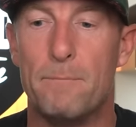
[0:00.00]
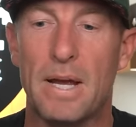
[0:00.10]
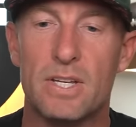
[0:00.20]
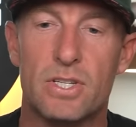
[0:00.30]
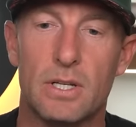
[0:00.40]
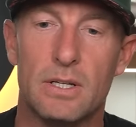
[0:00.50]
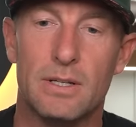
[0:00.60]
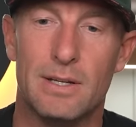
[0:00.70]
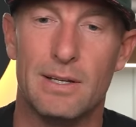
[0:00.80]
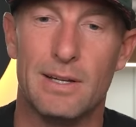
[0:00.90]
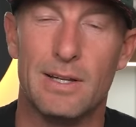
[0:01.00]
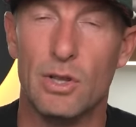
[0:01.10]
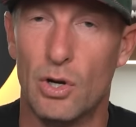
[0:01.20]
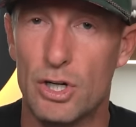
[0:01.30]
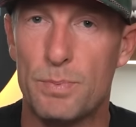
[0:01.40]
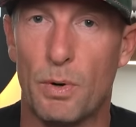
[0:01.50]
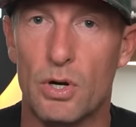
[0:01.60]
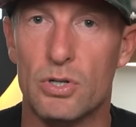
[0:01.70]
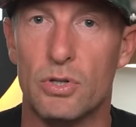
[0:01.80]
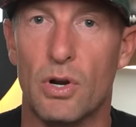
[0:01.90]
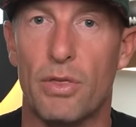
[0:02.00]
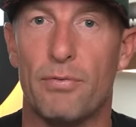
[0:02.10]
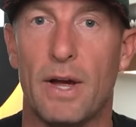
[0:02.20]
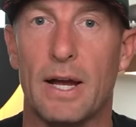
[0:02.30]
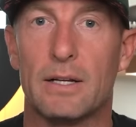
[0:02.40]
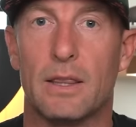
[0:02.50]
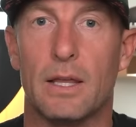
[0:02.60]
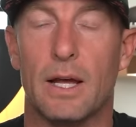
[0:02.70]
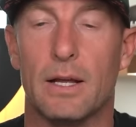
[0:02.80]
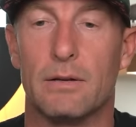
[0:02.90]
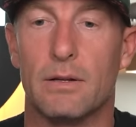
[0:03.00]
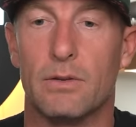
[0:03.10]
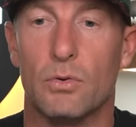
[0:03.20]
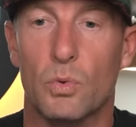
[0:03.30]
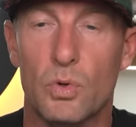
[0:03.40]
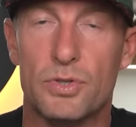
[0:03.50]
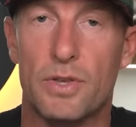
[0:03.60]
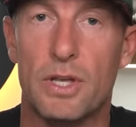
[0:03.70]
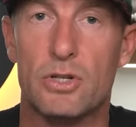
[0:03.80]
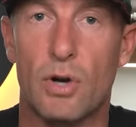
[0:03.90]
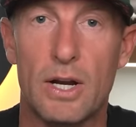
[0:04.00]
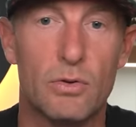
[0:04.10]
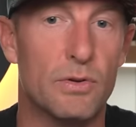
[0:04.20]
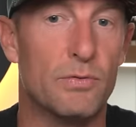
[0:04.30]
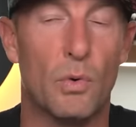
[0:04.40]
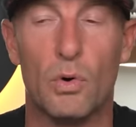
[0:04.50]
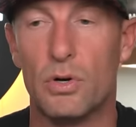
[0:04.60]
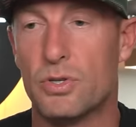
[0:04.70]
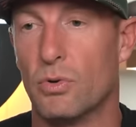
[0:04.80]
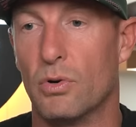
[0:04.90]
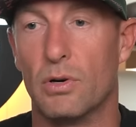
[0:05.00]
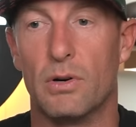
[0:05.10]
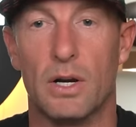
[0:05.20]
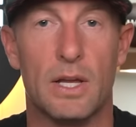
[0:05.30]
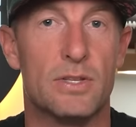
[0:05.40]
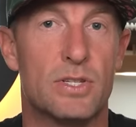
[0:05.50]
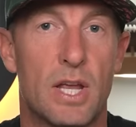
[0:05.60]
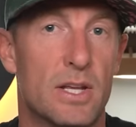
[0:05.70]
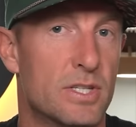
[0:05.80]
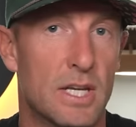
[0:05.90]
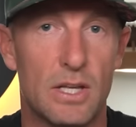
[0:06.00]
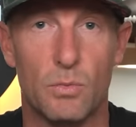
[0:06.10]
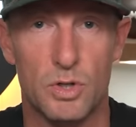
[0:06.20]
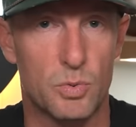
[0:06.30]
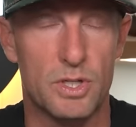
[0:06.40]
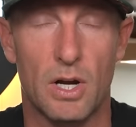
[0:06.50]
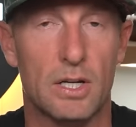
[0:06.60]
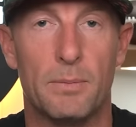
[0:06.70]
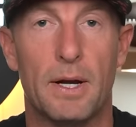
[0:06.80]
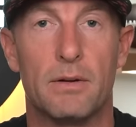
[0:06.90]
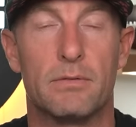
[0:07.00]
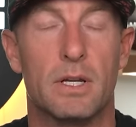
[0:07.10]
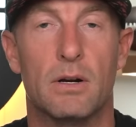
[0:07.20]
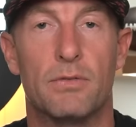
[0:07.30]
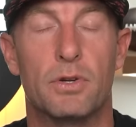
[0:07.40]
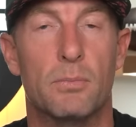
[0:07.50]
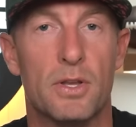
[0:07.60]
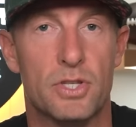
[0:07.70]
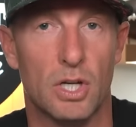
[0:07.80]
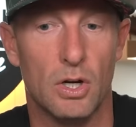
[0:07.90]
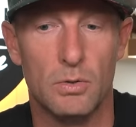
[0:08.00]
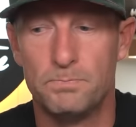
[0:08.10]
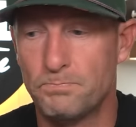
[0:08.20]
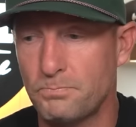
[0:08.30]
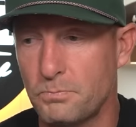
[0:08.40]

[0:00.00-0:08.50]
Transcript: based in large part due to the fact that the rules that they tried to enforce or against Tennessee, which we talked about, you know, a few months ago,